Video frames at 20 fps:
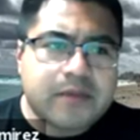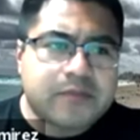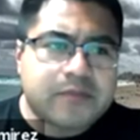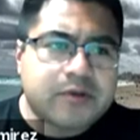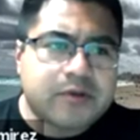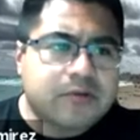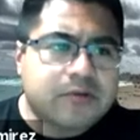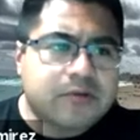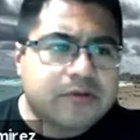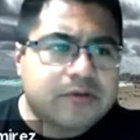I'm gonna
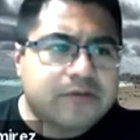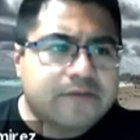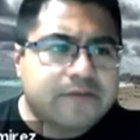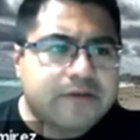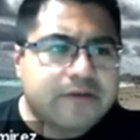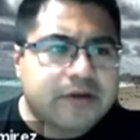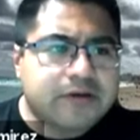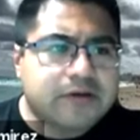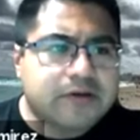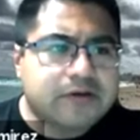go and
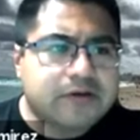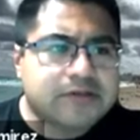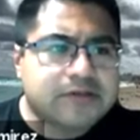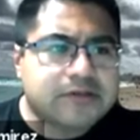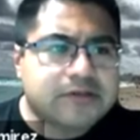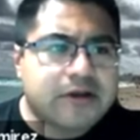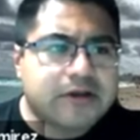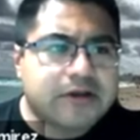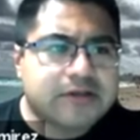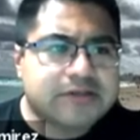define our
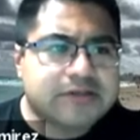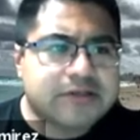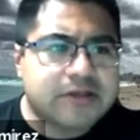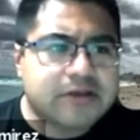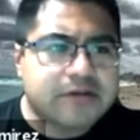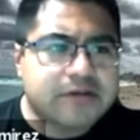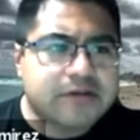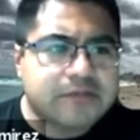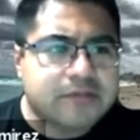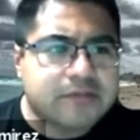stock
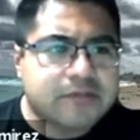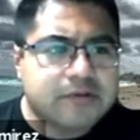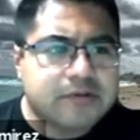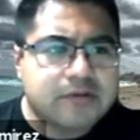setup.